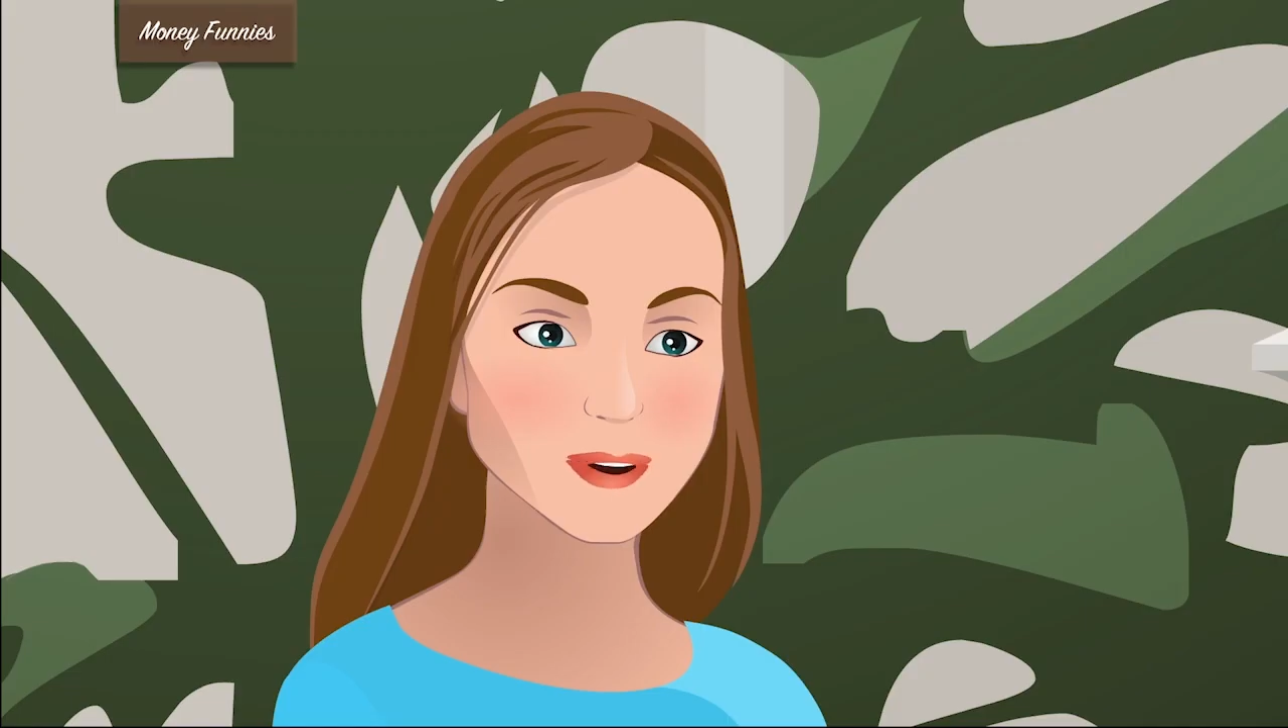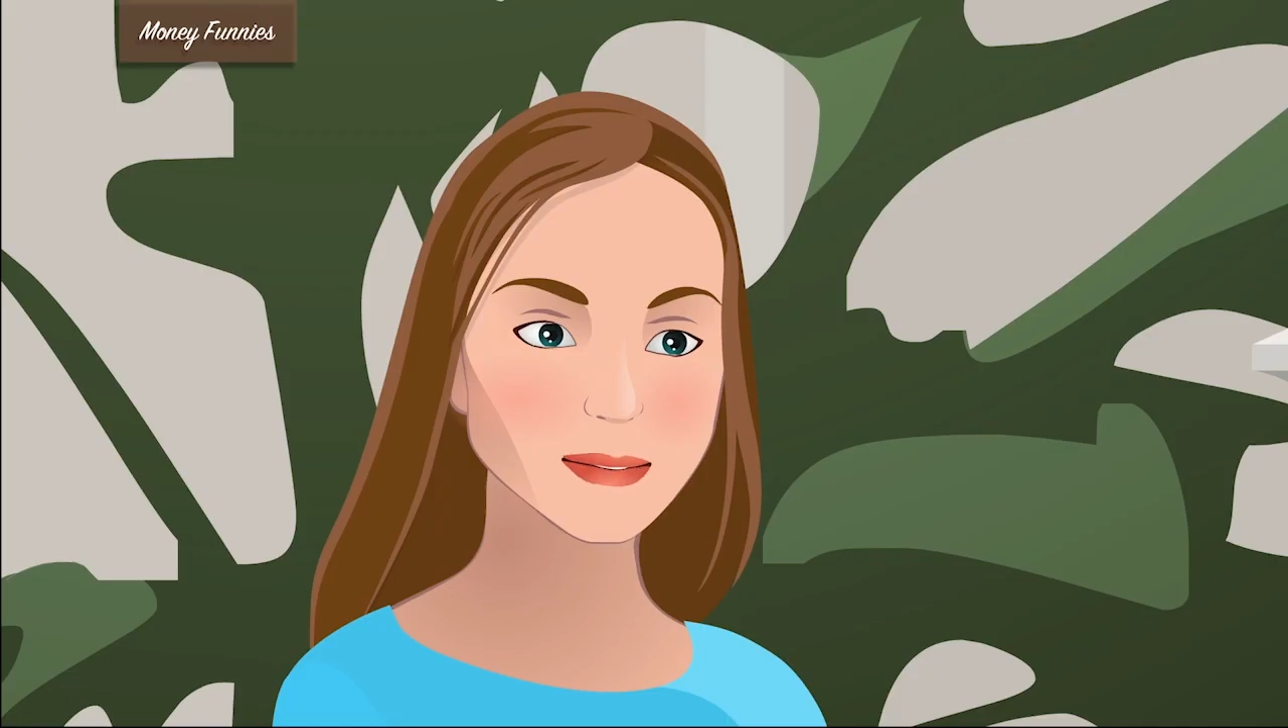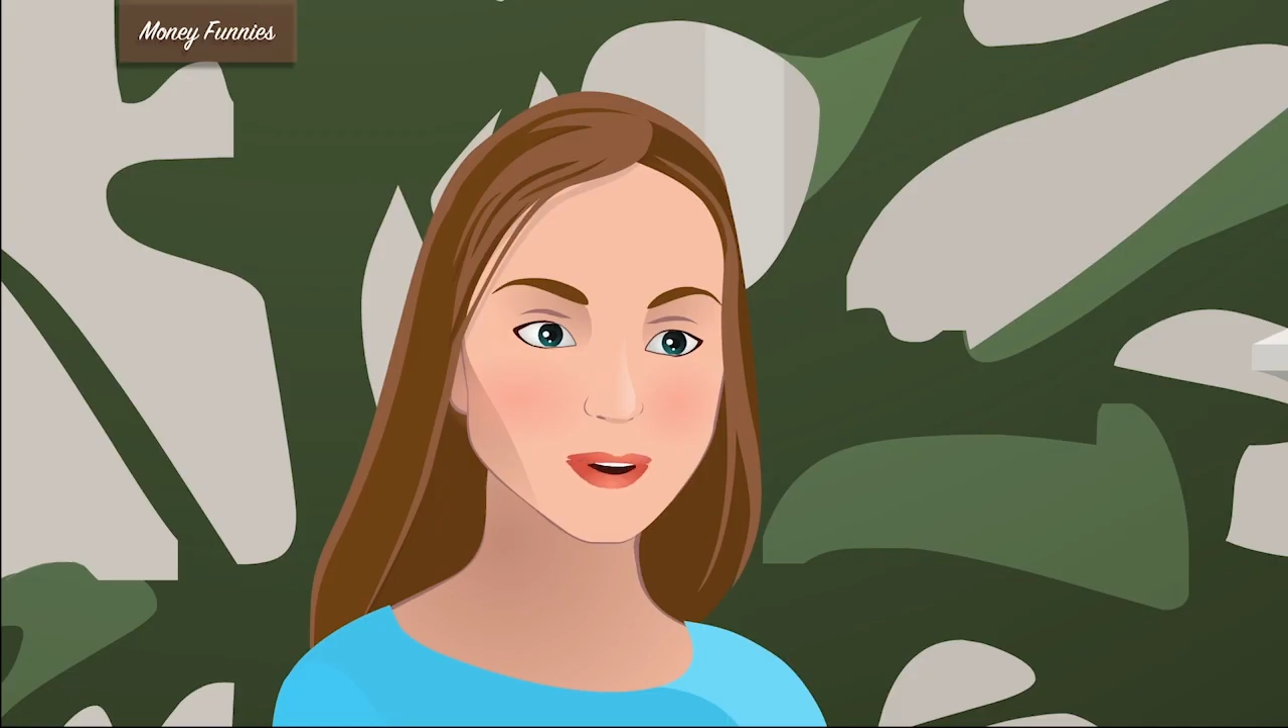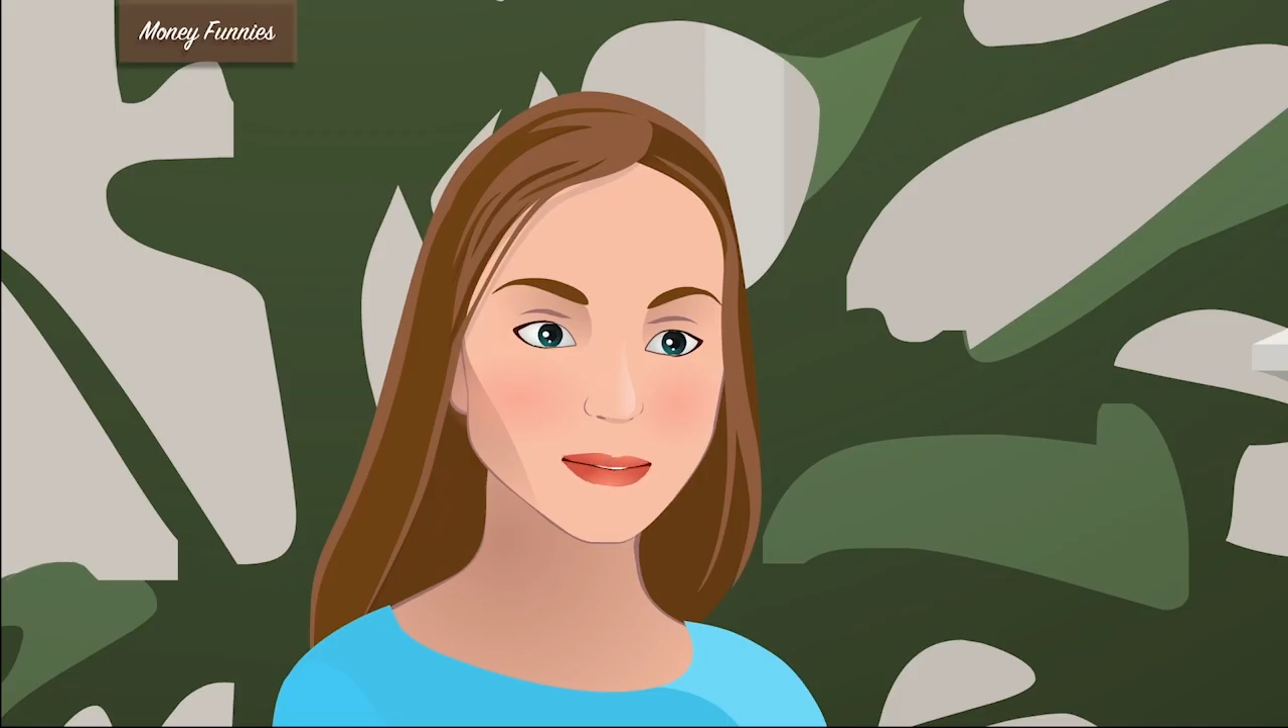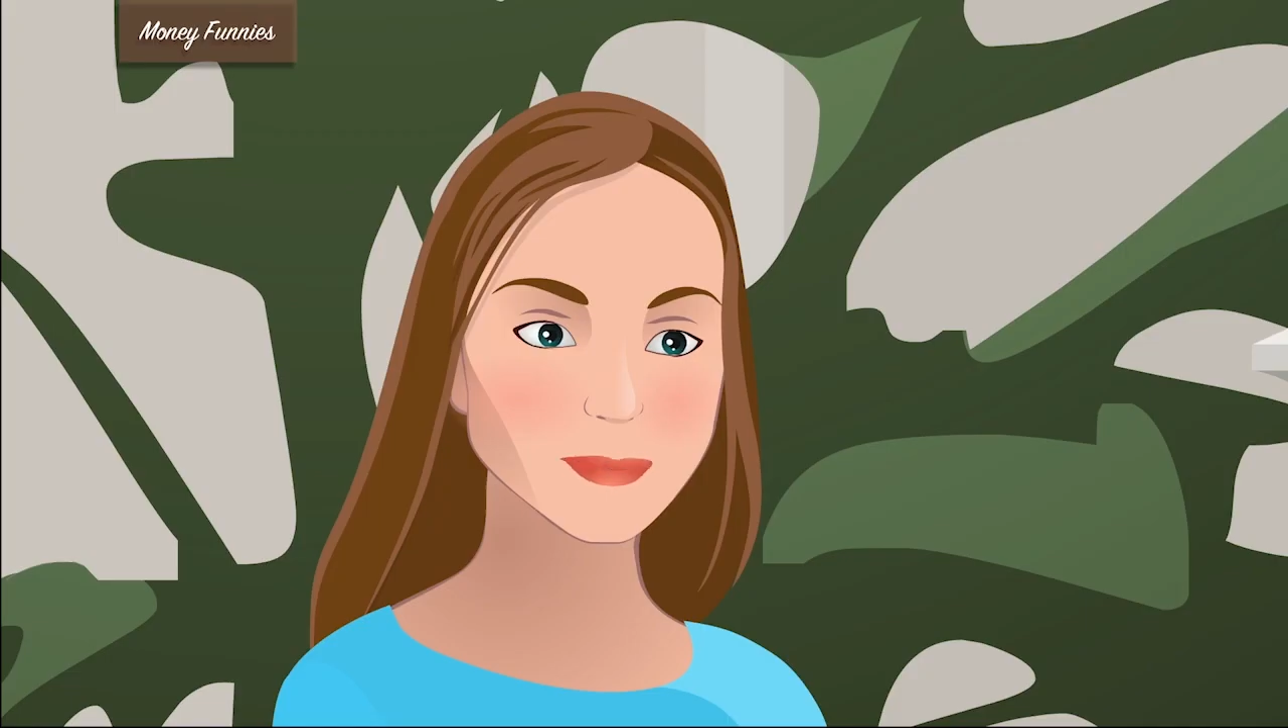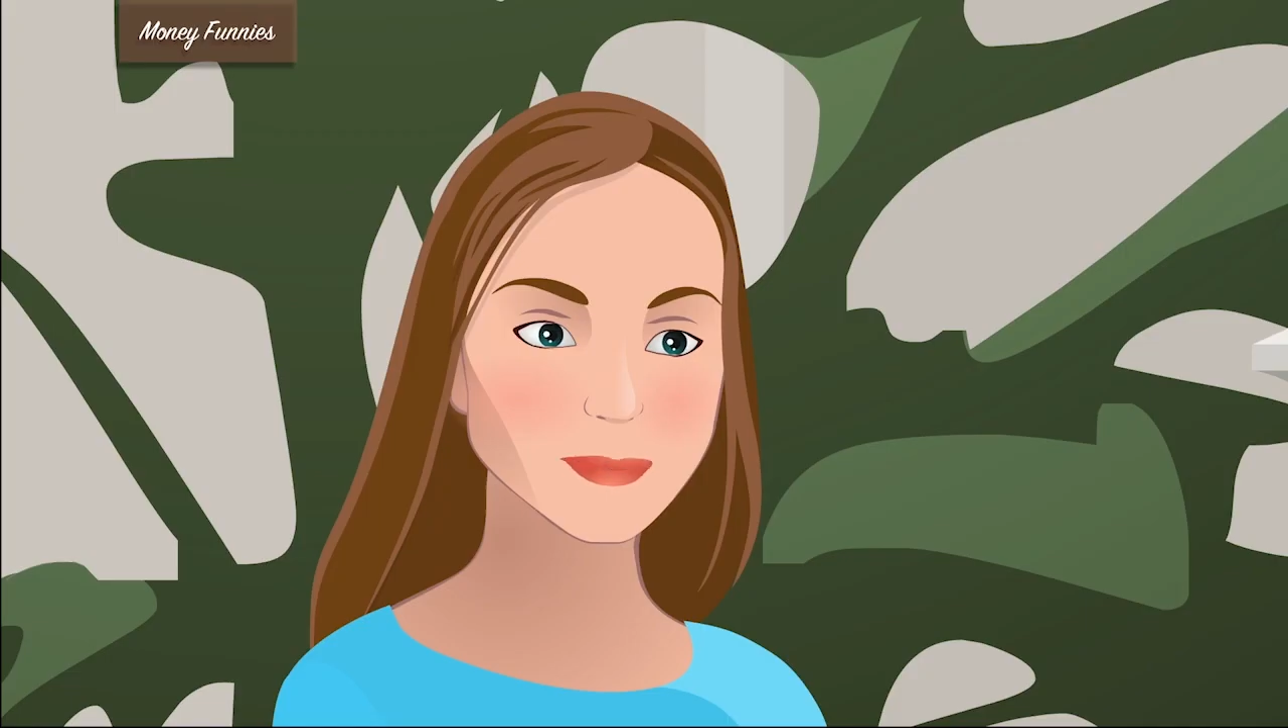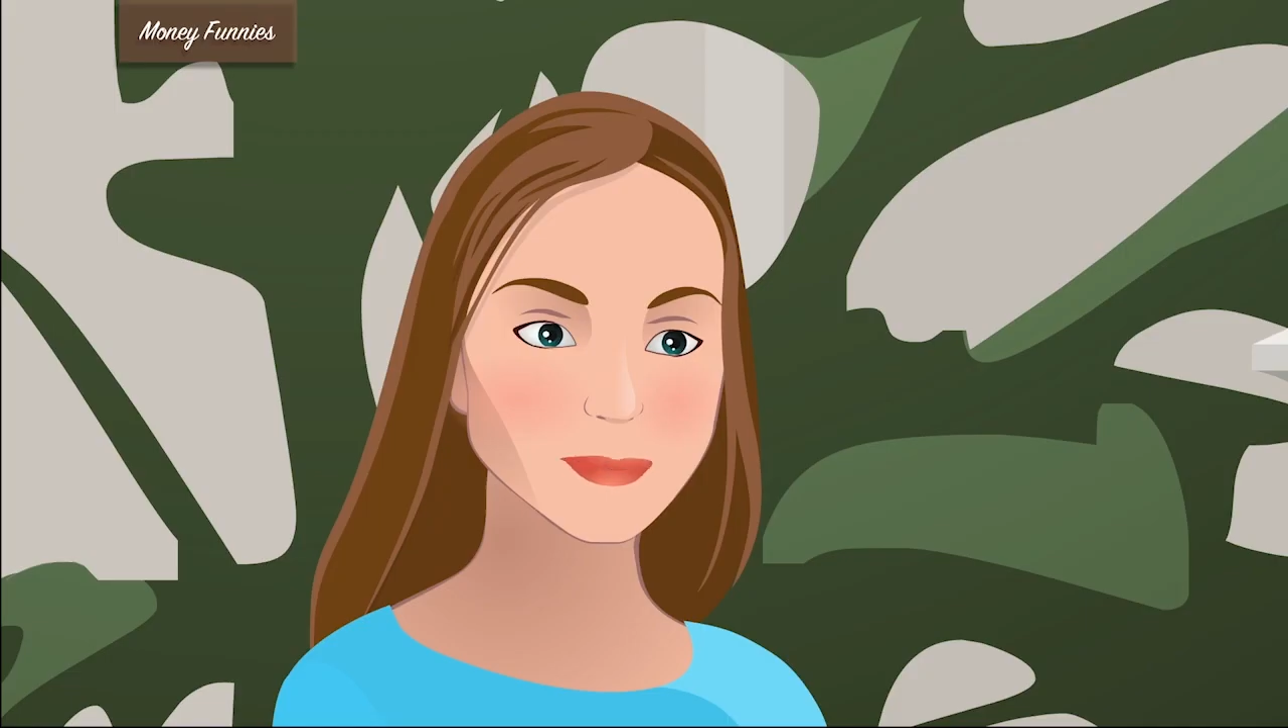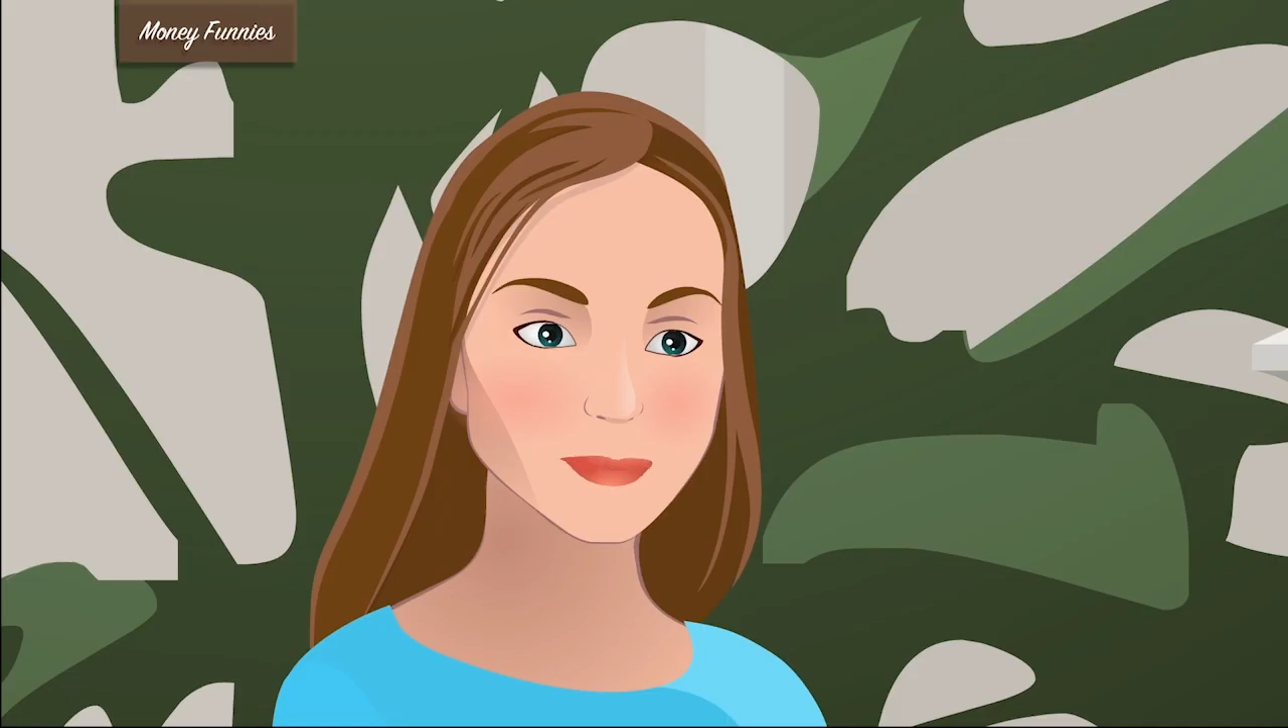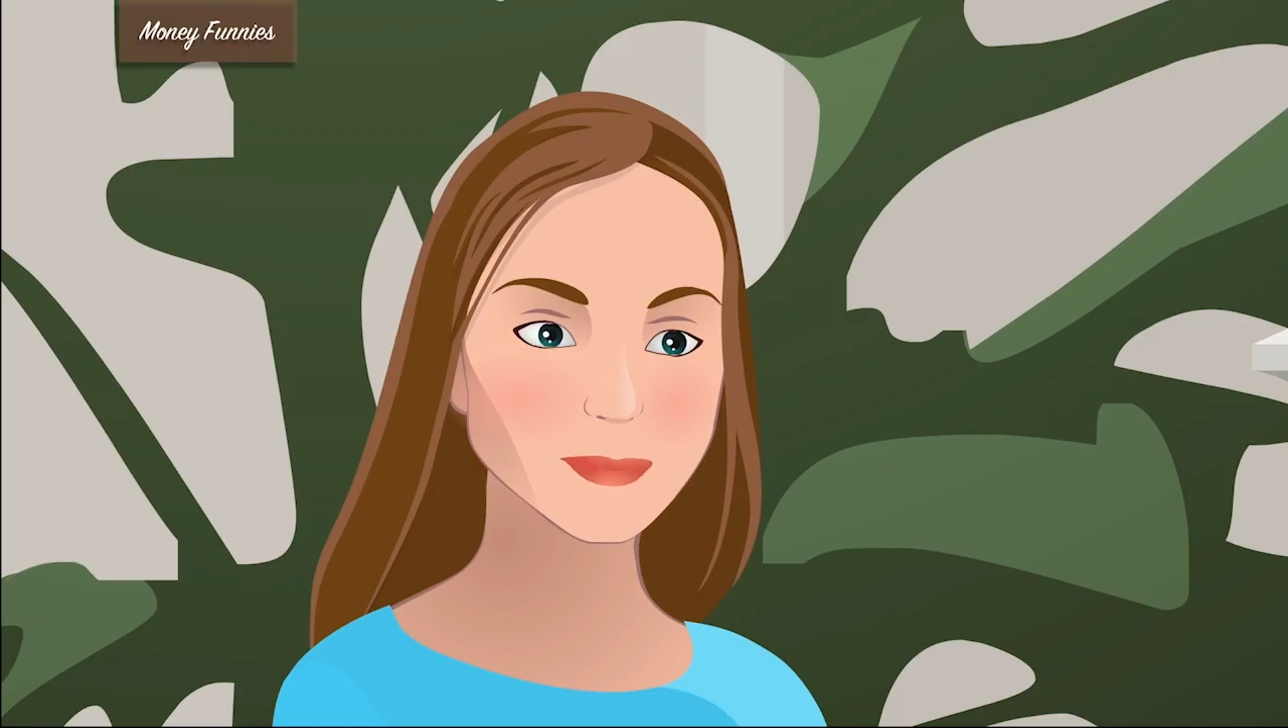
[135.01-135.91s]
get that.